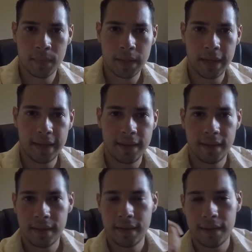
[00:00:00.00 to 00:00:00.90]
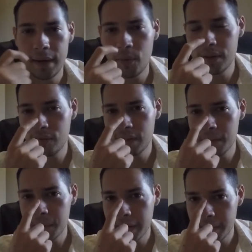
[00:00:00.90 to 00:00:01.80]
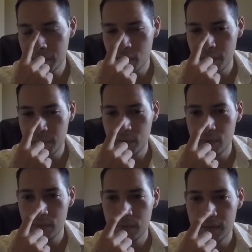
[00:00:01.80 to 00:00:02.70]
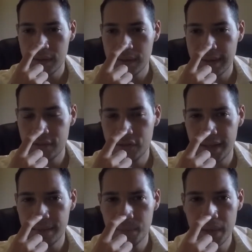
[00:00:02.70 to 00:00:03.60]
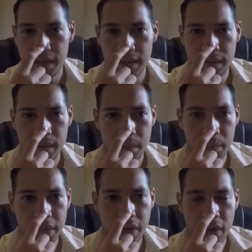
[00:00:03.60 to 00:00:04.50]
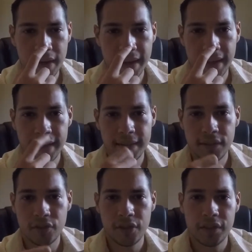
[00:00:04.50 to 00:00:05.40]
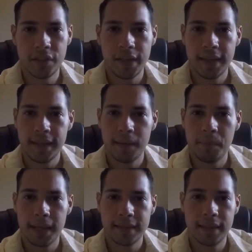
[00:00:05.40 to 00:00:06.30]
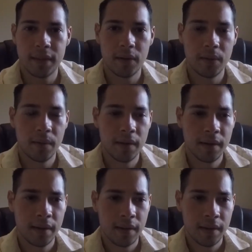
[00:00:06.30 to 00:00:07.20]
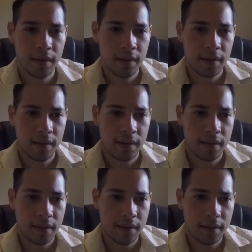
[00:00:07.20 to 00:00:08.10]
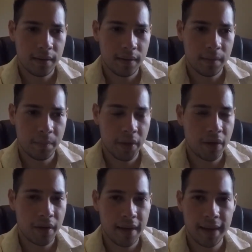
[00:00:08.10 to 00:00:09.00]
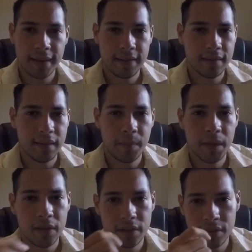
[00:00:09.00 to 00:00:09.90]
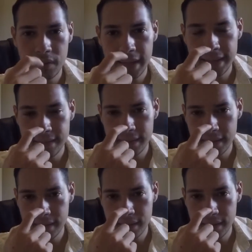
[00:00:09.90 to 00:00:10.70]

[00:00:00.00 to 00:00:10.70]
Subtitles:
Hey, I wanted to give my review. I just had my PRK surgery in Mexico. PRK is similar to LASIK.